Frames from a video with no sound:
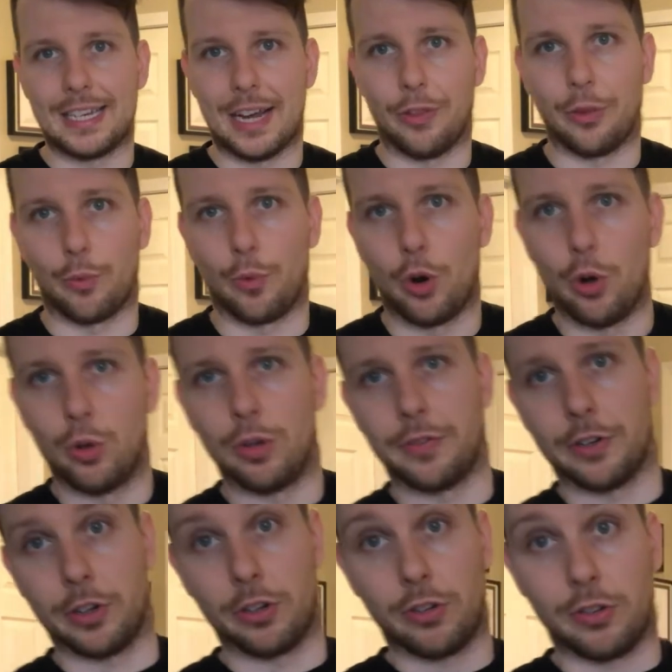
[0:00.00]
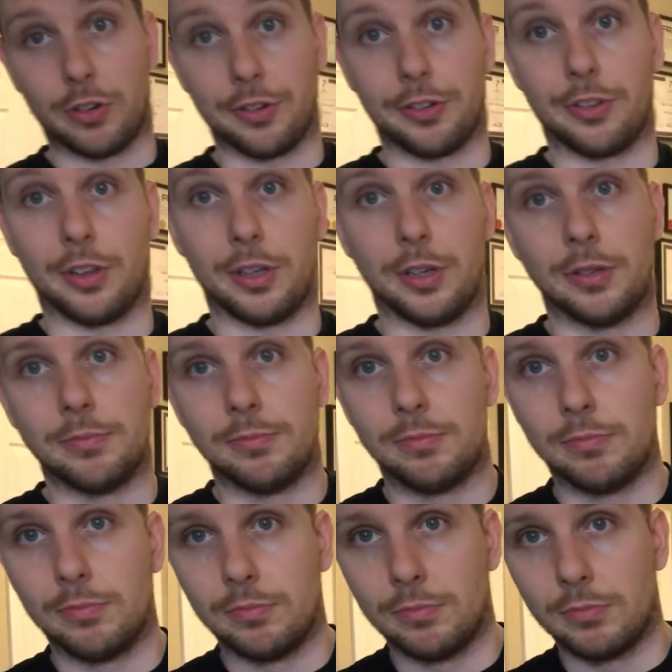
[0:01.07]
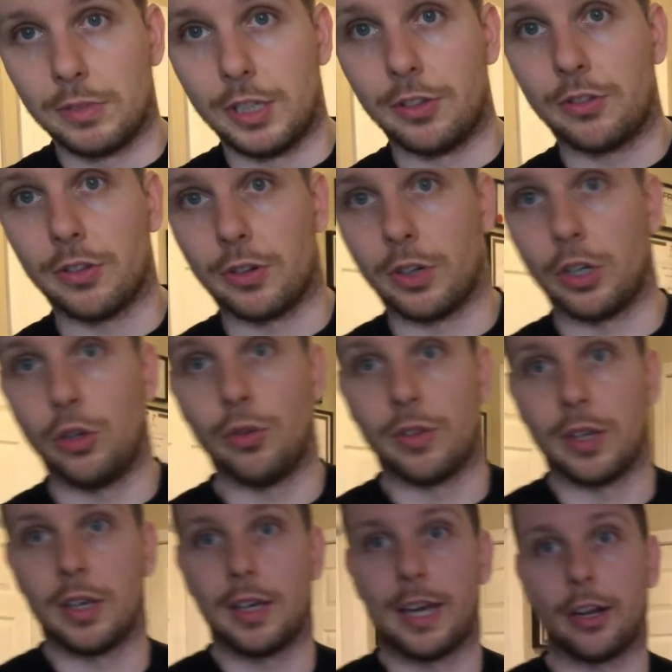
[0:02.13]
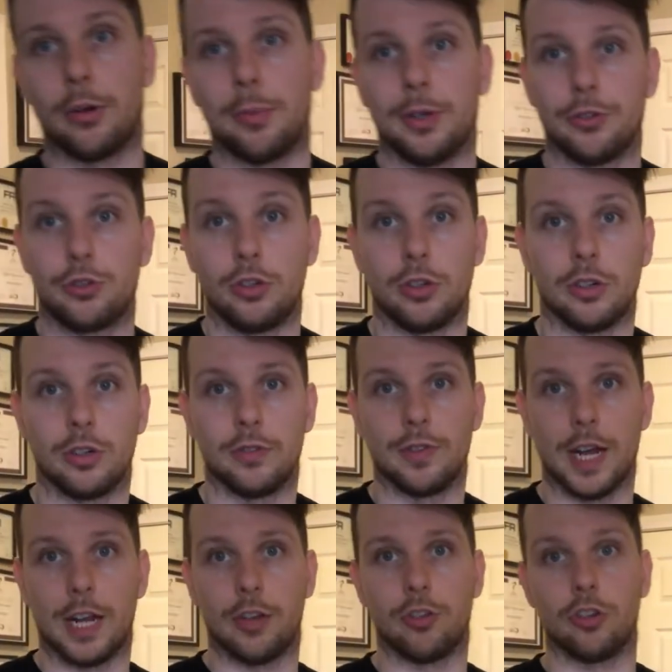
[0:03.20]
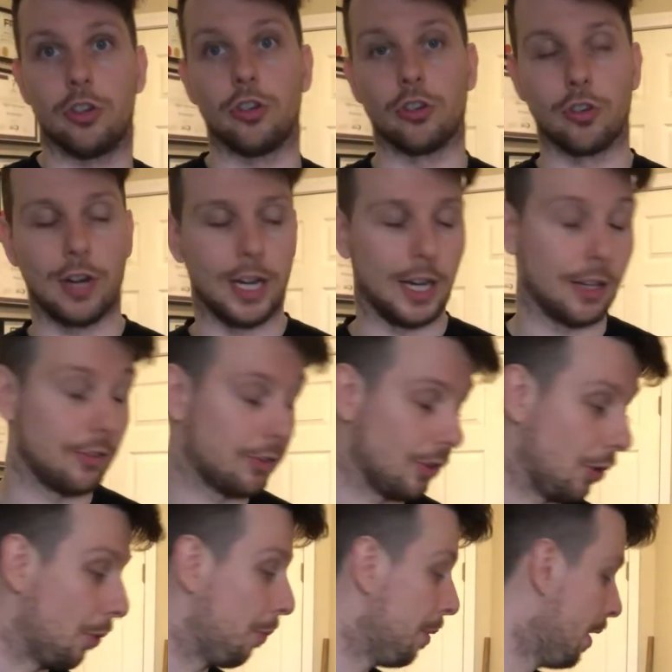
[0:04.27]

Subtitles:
down the road if you're seriously considering using kettlebells to your advantage in your training. So